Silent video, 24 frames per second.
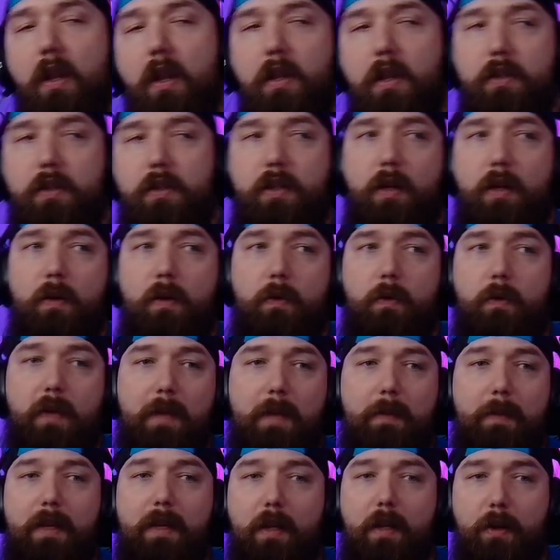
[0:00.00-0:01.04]
So let
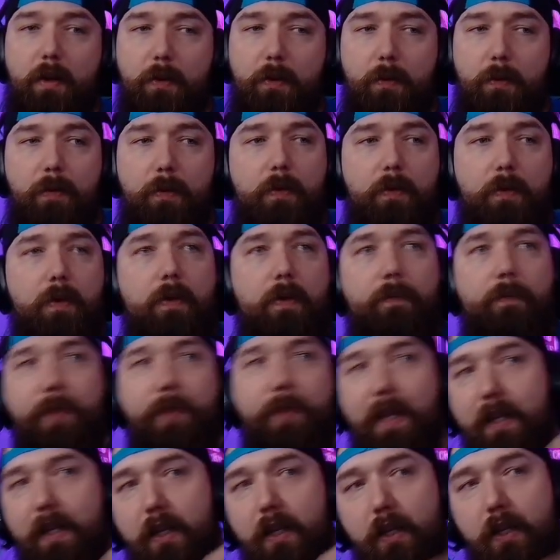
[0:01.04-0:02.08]
me know
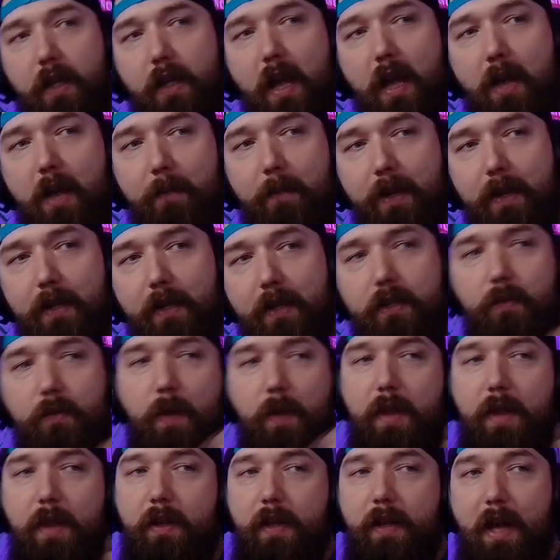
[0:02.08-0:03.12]
in the comments
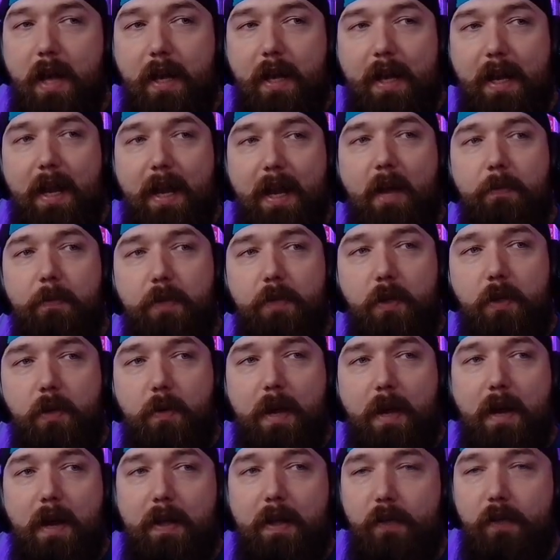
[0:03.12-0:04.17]
whether or not it helps you
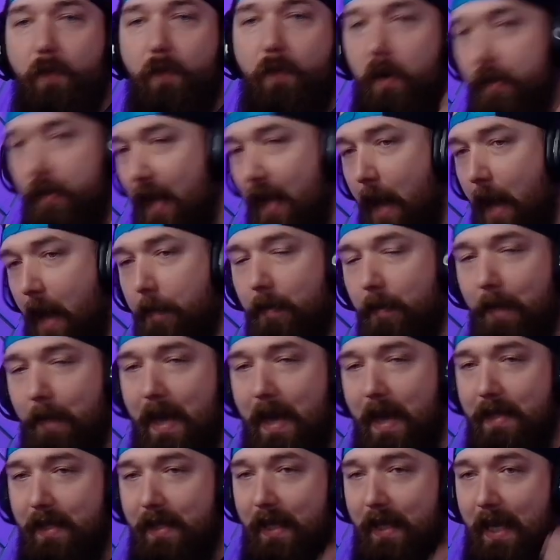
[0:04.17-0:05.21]
out as far as
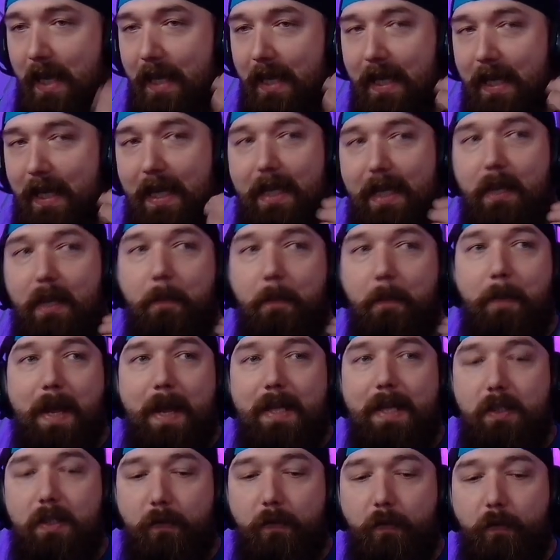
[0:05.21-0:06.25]
optimizing and getting the
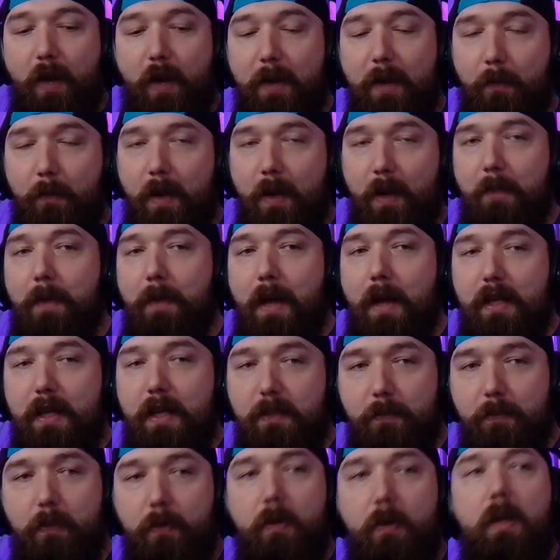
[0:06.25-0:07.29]
best frame rate
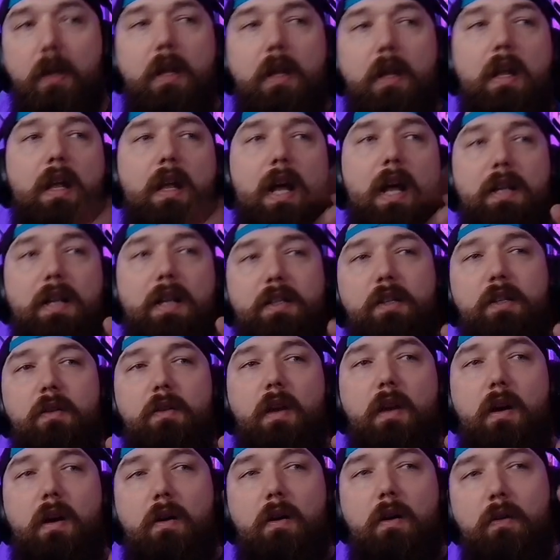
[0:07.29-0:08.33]
possible. I'll see you
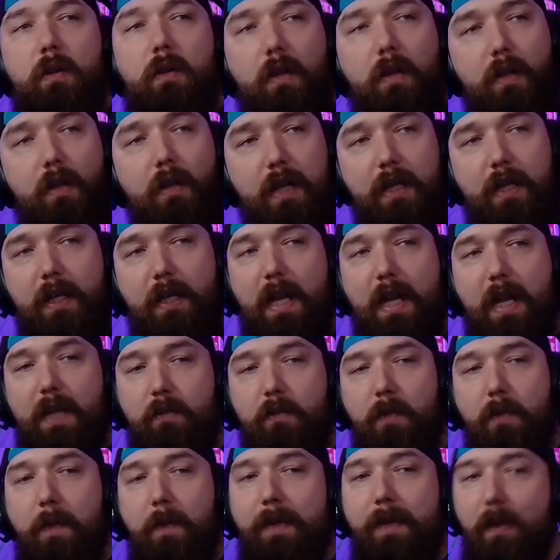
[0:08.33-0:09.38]
all next one, baby.